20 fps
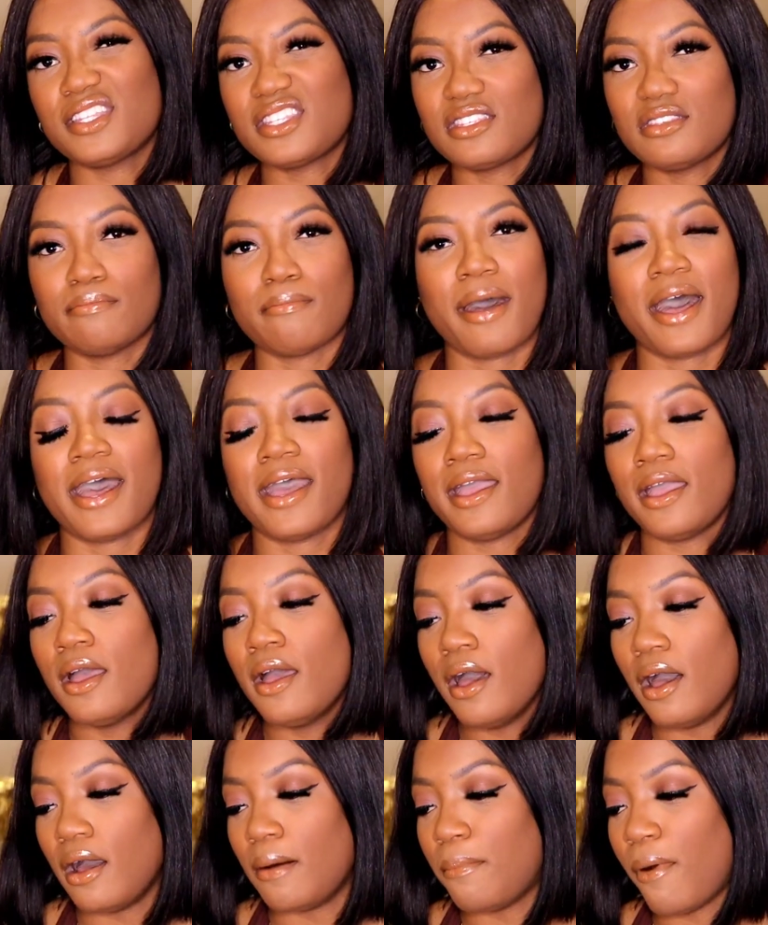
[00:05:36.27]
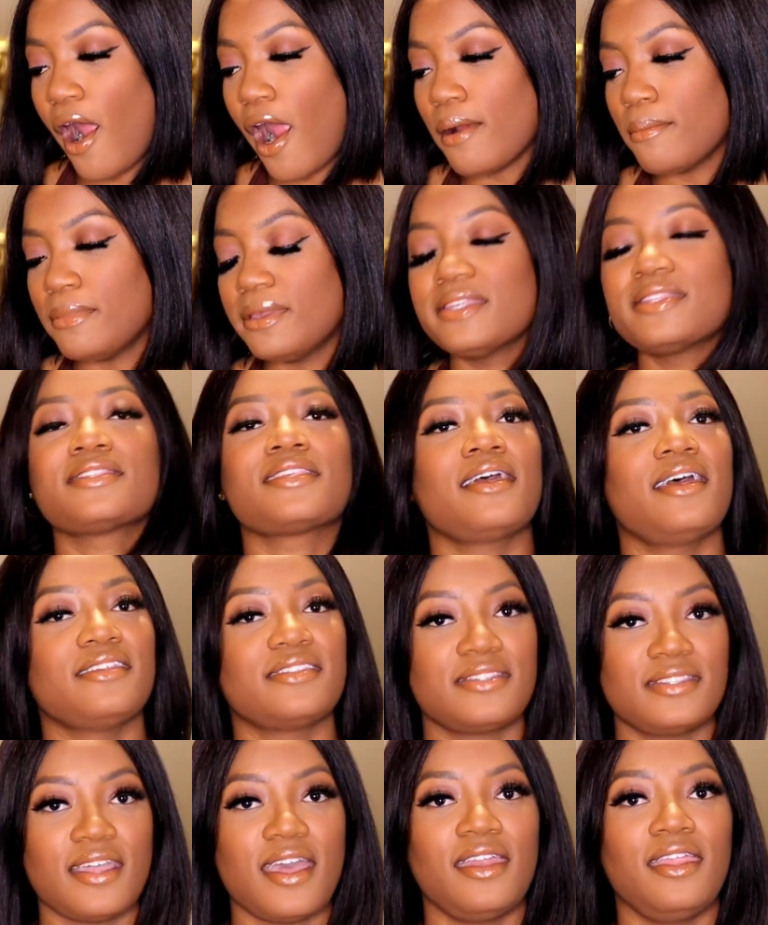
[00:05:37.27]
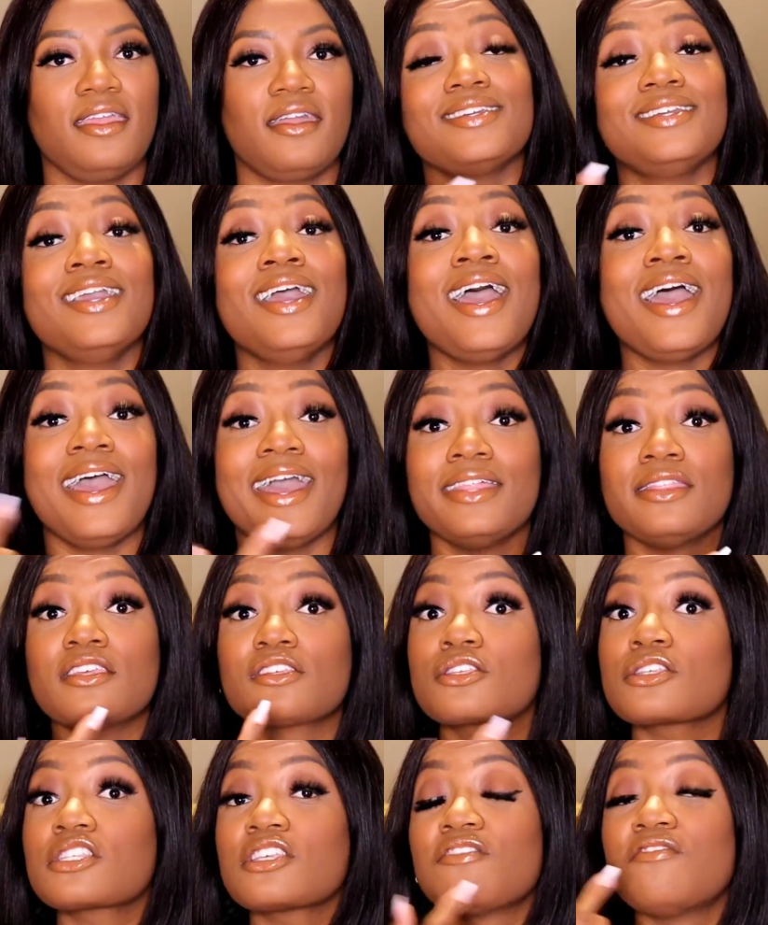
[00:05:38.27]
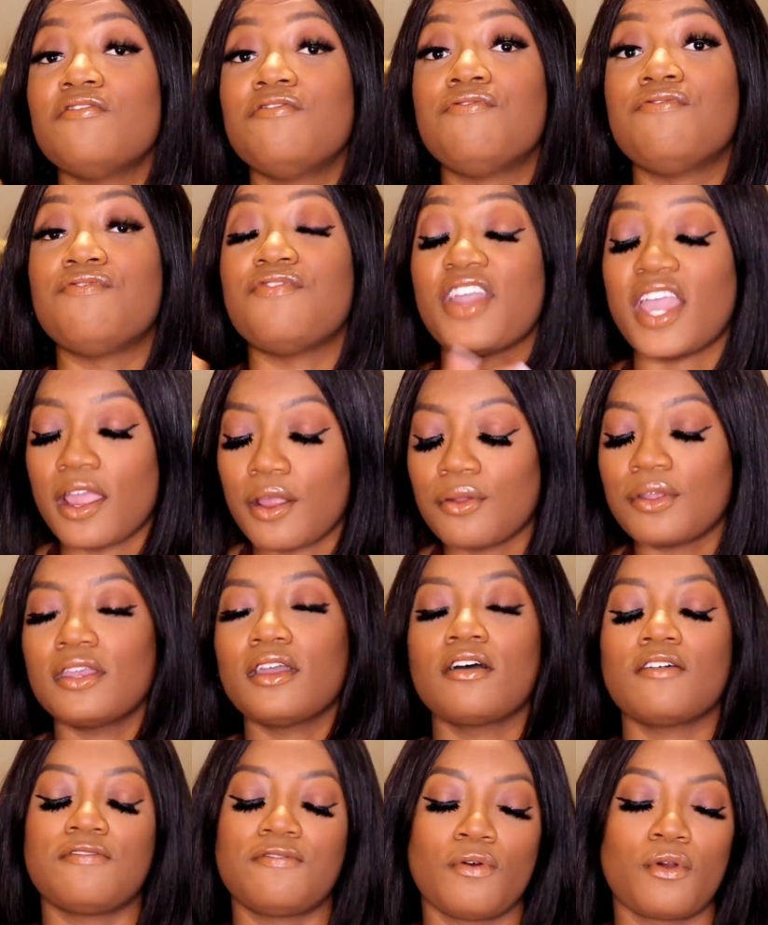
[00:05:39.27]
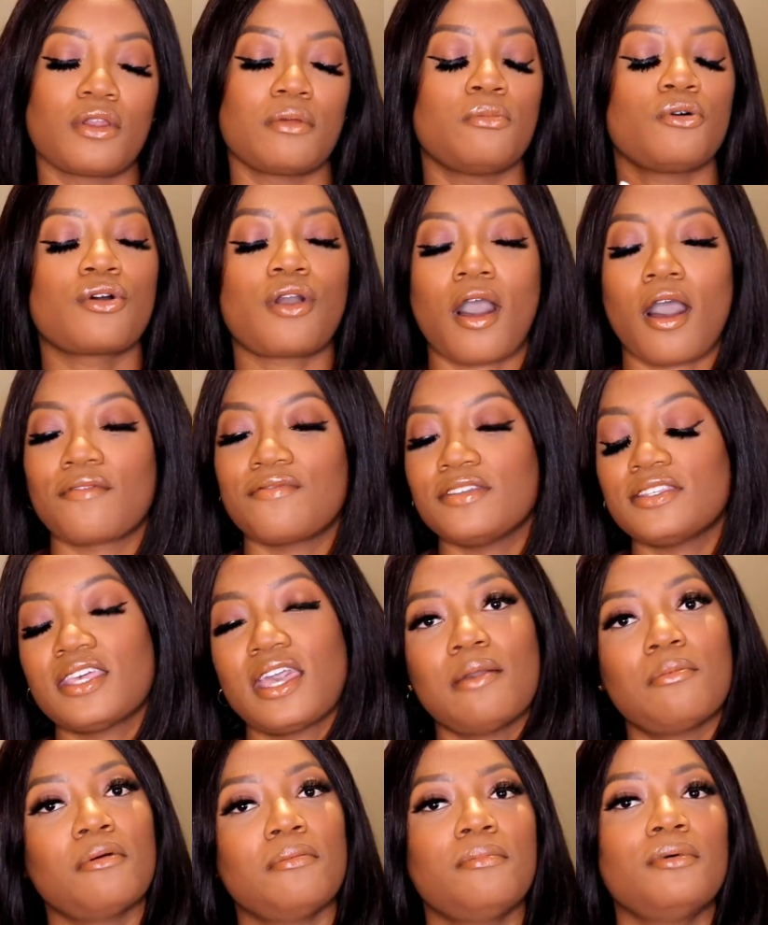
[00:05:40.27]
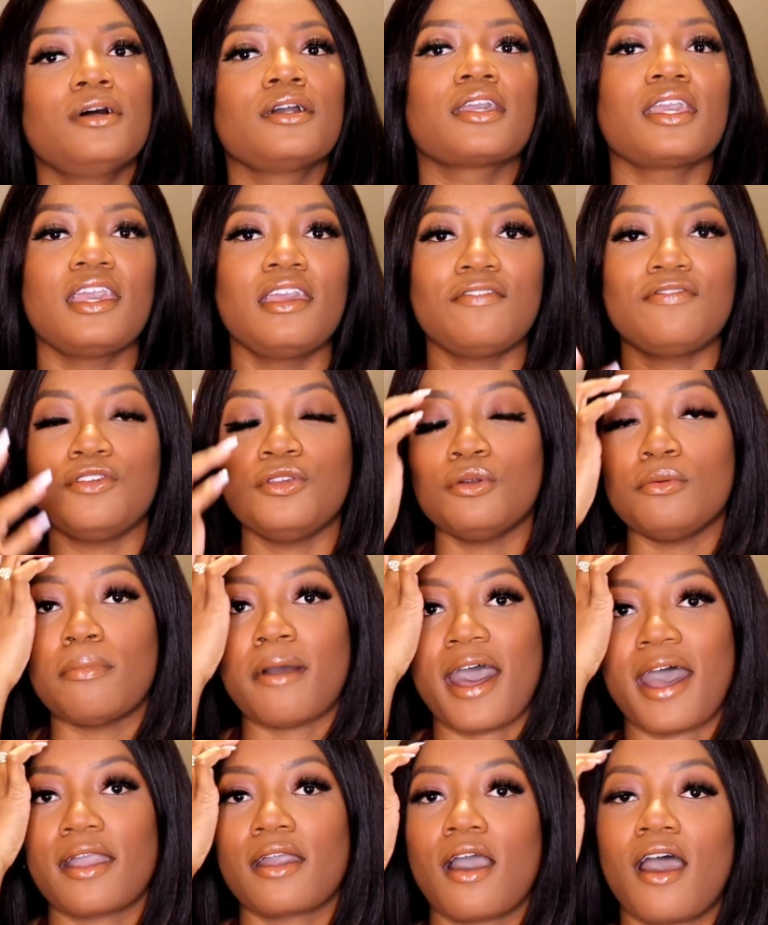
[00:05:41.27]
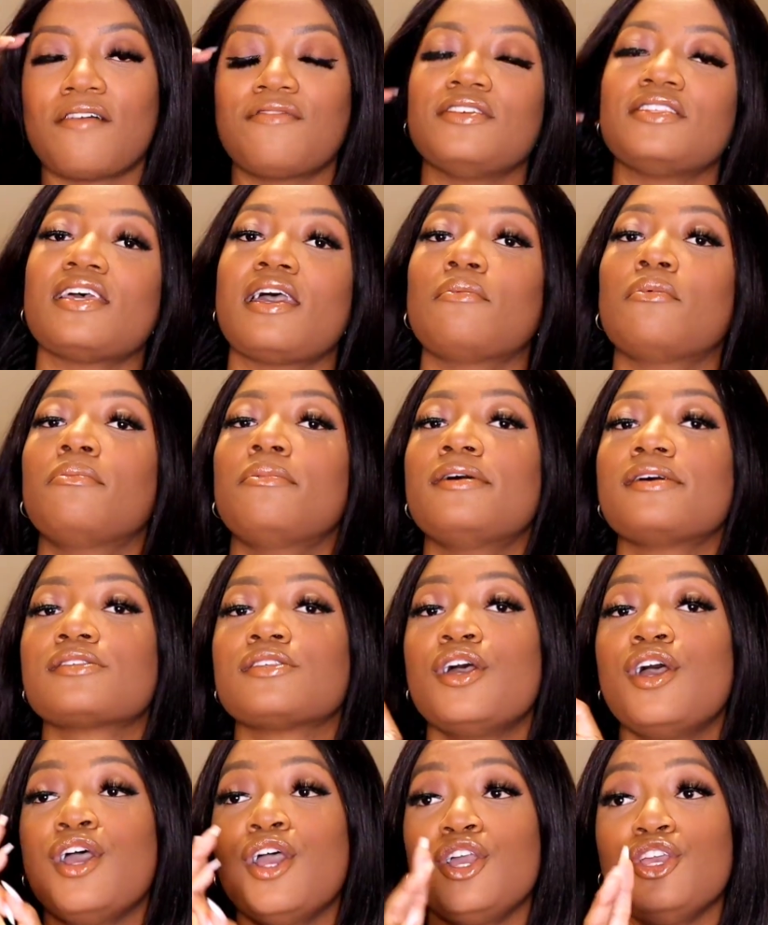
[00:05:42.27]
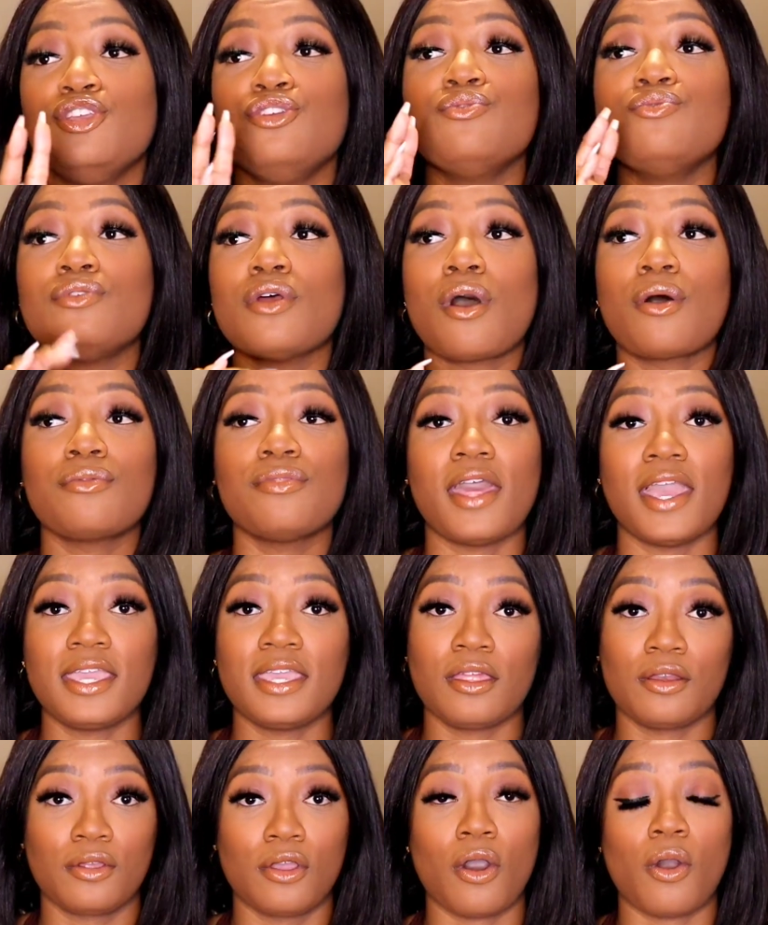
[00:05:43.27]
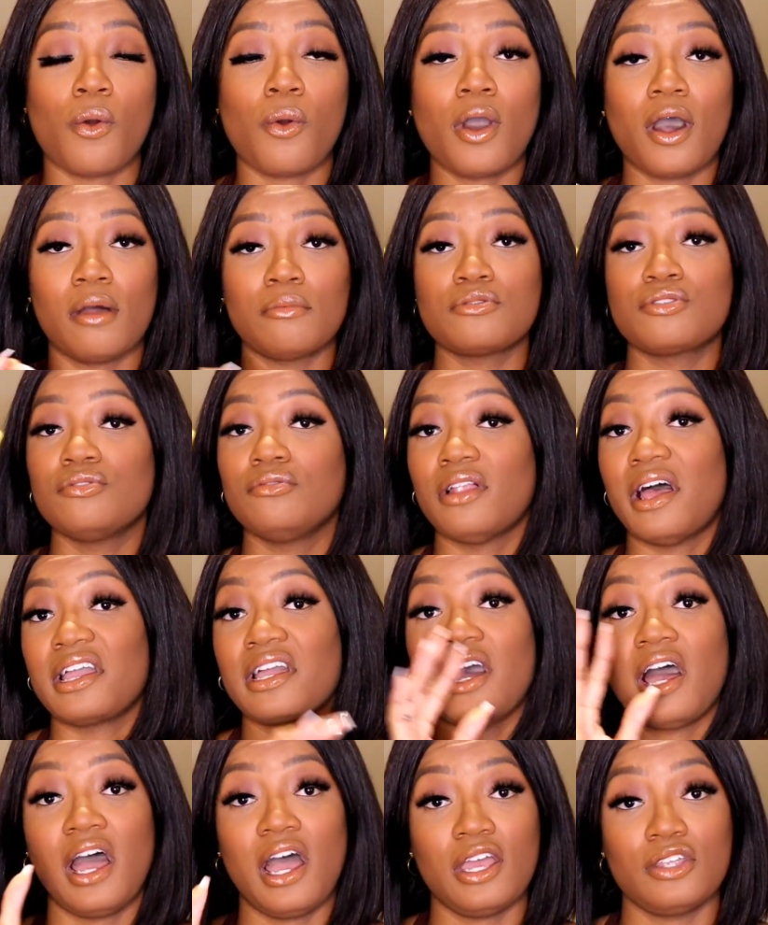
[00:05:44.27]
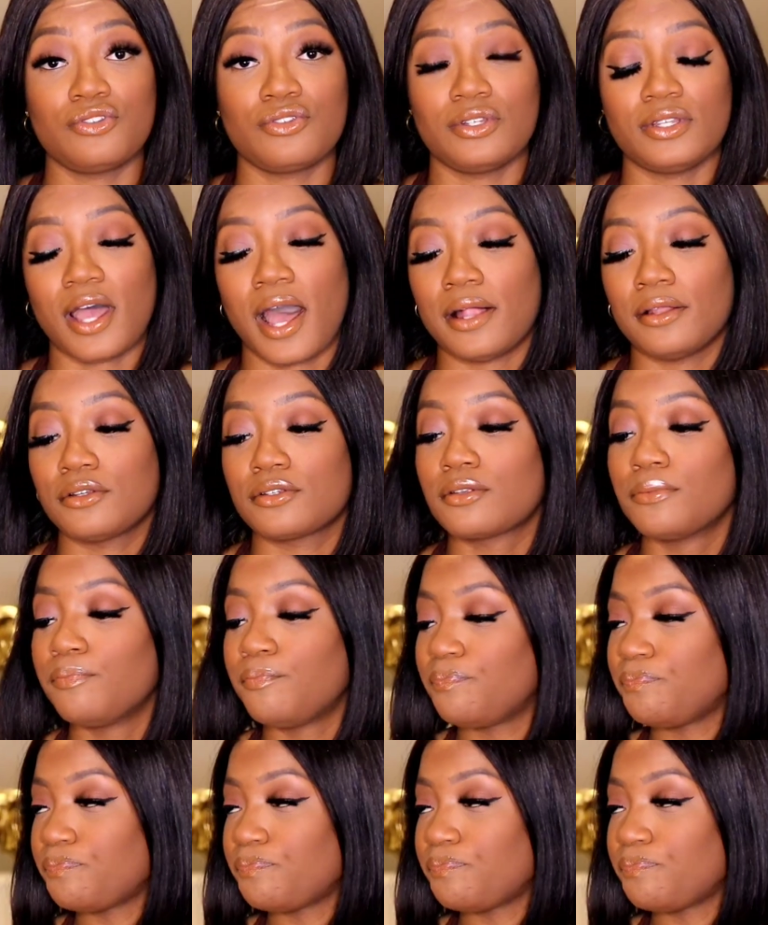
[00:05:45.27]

fits my apartment's aesthetic, and this is a very affordable coffee table book. If you buy coffee table books, you know they can go up to like $100.